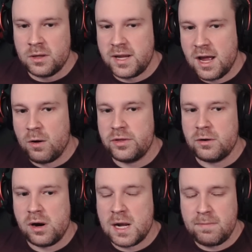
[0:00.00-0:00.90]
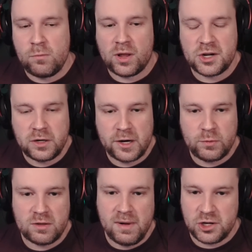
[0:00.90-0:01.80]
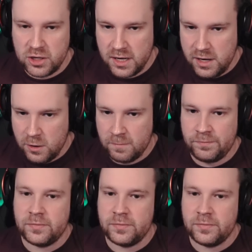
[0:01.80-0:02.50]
Now, there are a couple more legendaries worth mentioning here.